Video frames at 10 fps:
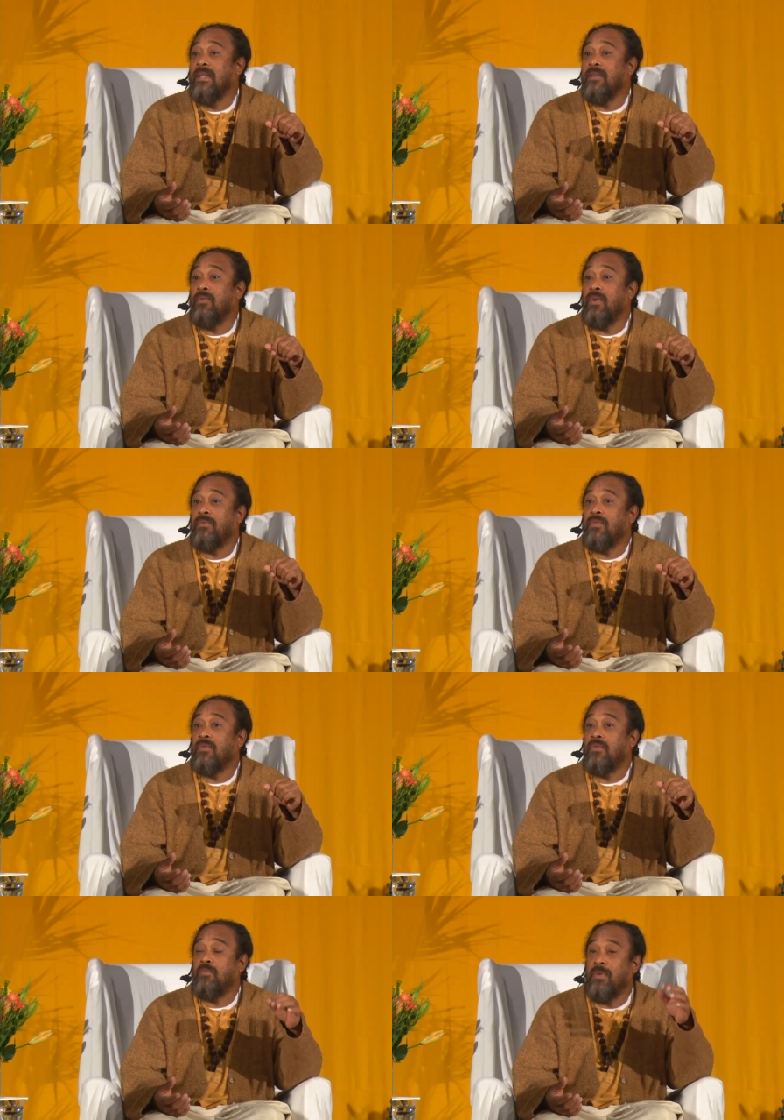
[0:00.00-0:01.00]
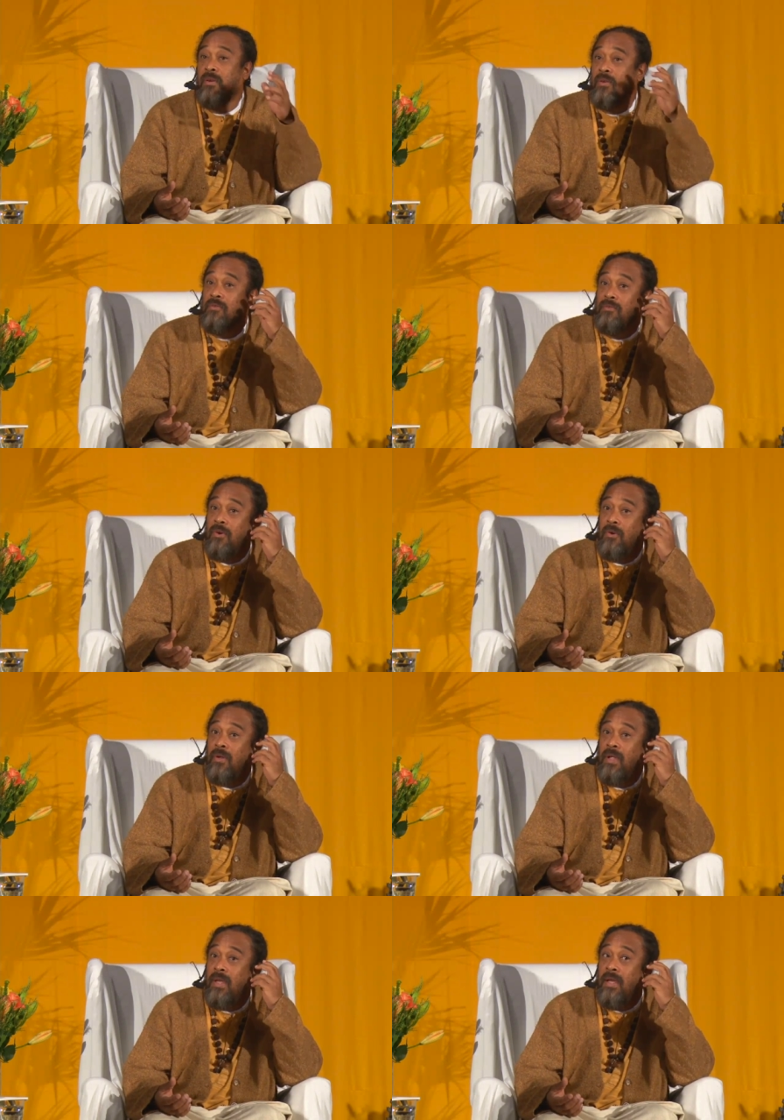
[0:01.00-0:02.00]
If you have to speak on the
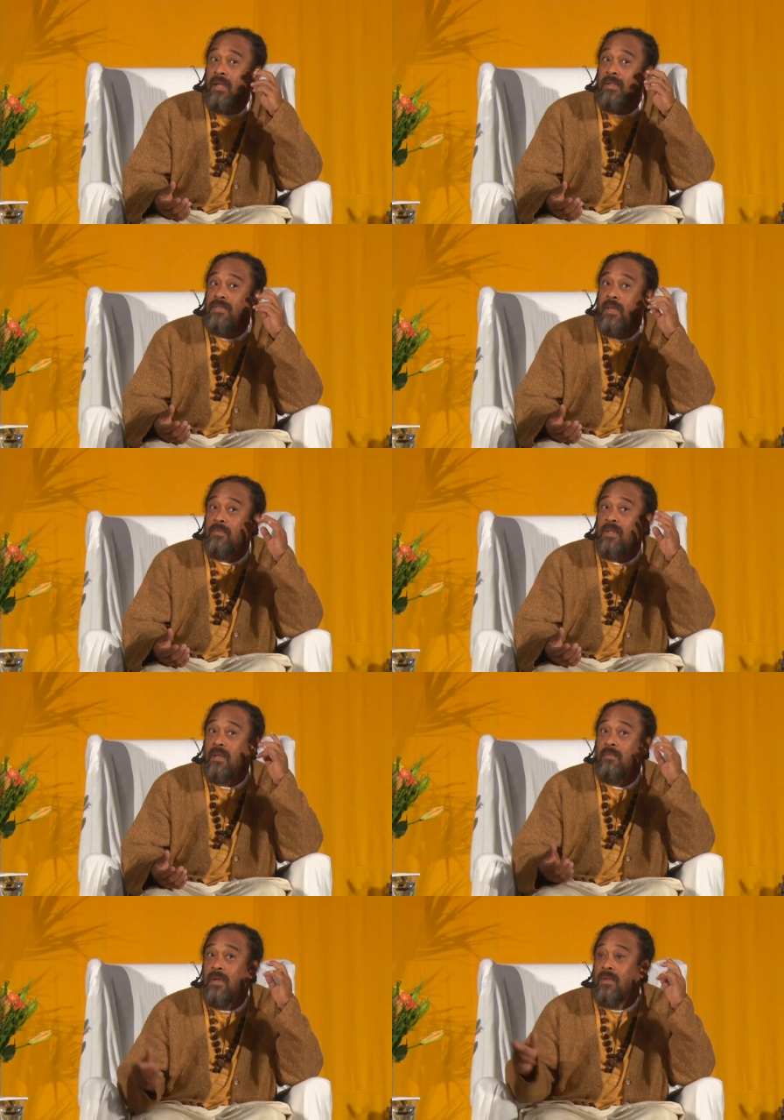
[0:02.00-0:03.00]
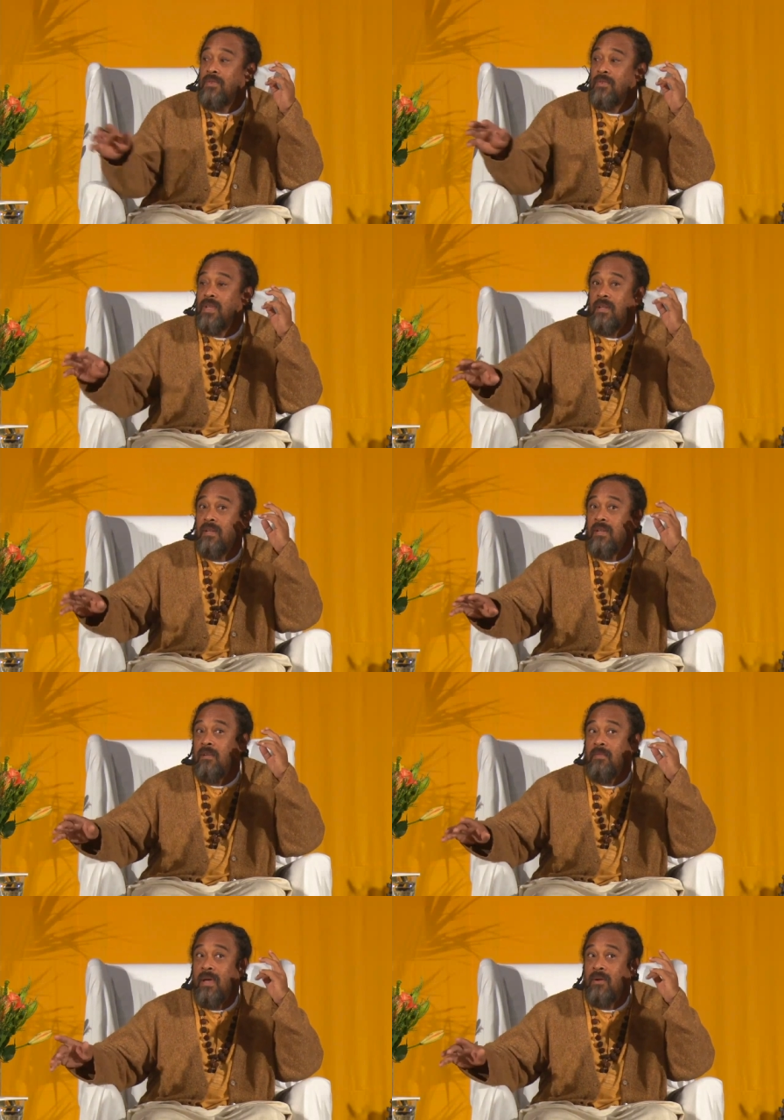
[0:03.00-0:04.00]
phone, and at the same time to send an
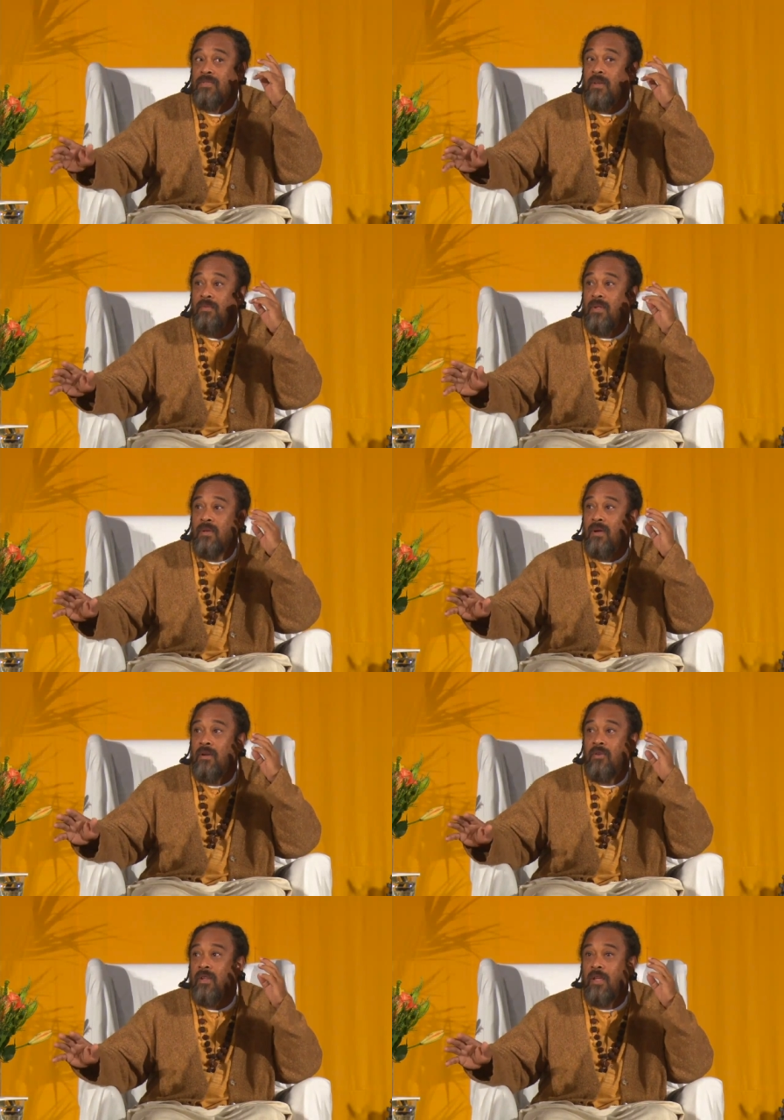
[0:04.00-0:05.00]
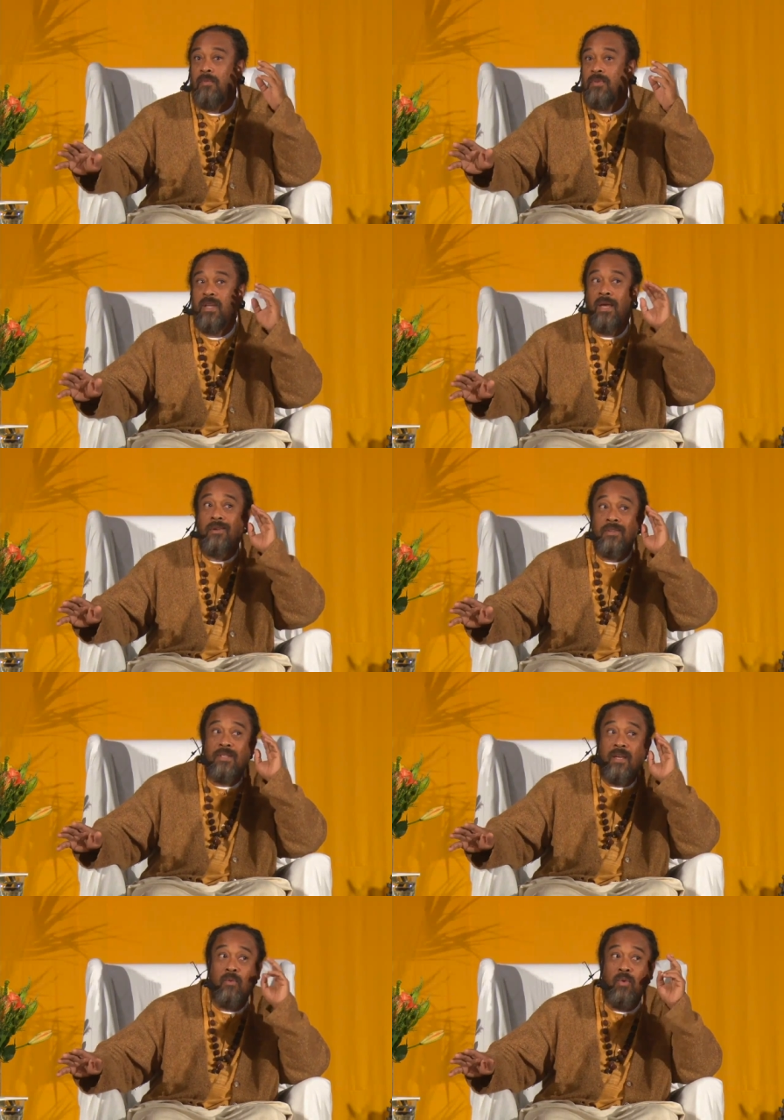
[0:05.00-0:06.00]
email or something, are you not able to say, hang on a
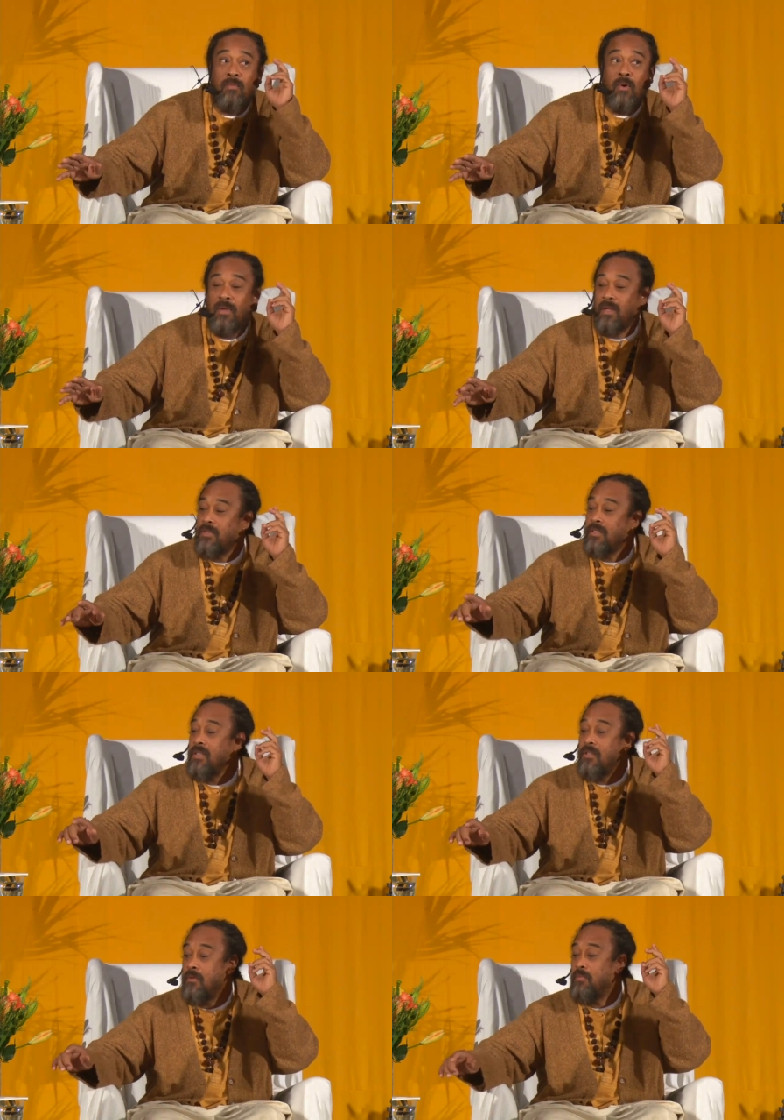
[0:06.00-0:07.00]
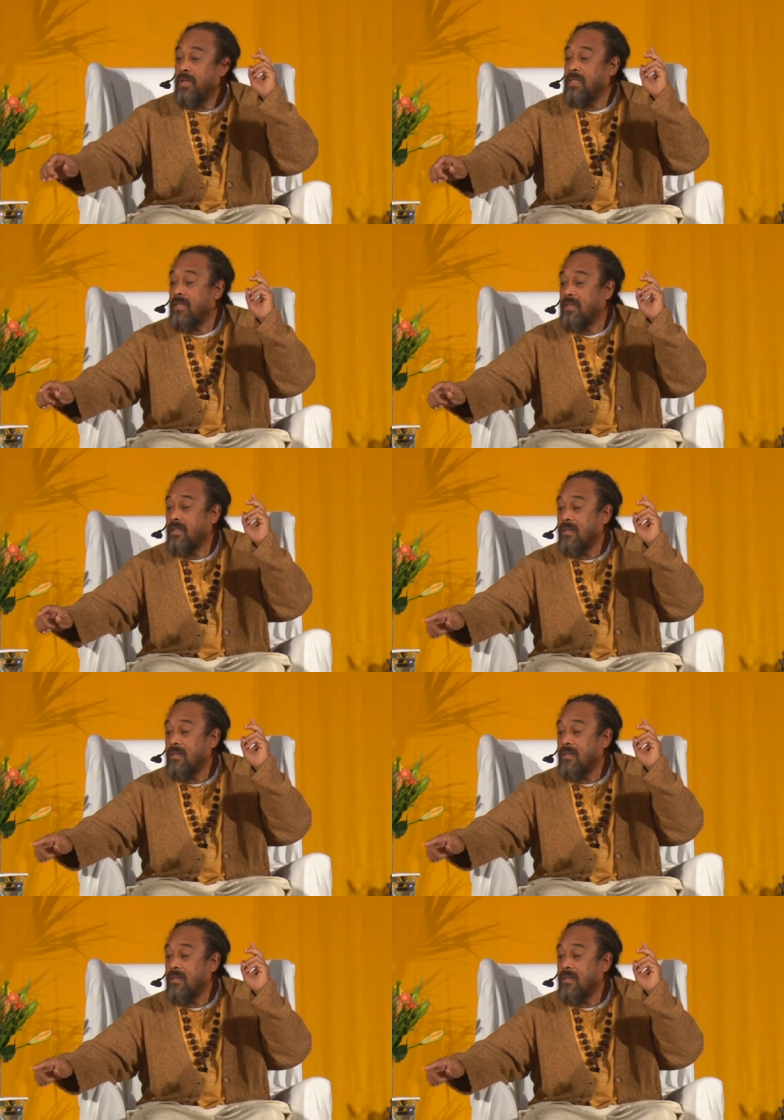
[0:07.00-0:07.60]
second, one moment, I just need to press